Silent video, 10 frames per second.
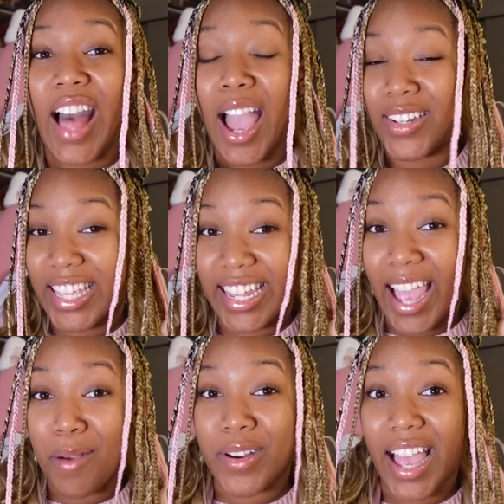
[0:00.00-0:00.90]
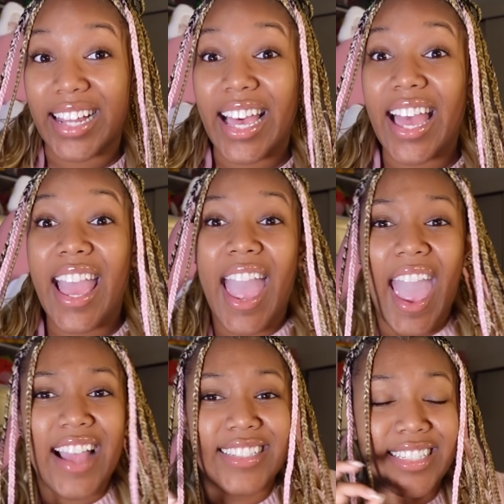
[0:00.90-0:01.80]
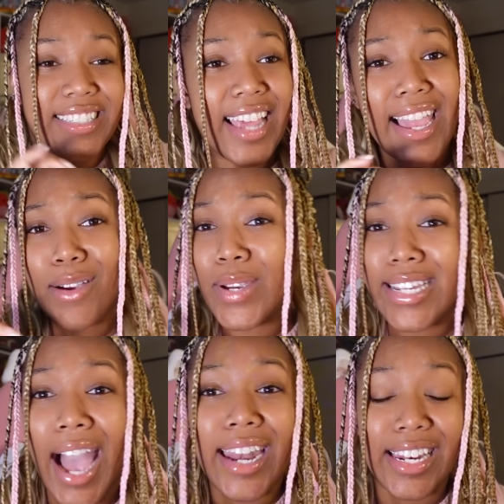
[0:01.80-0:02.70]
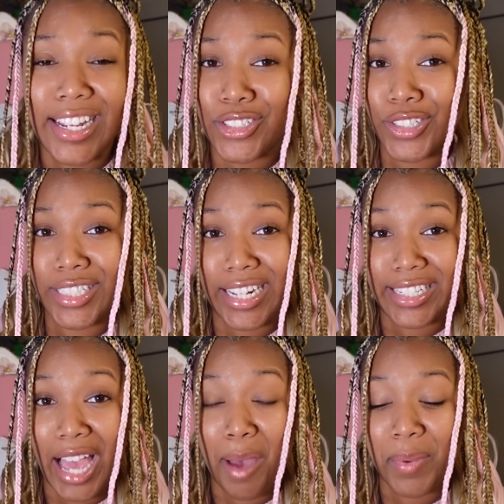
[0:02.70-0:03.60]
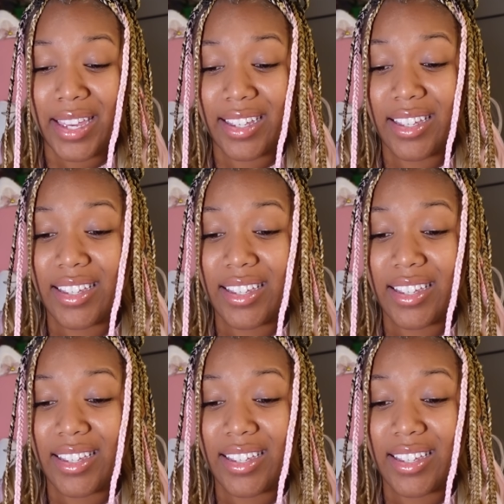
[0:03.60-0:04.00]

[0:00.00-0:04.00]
I'm Nina Gabriella, and today we got an interesting topic.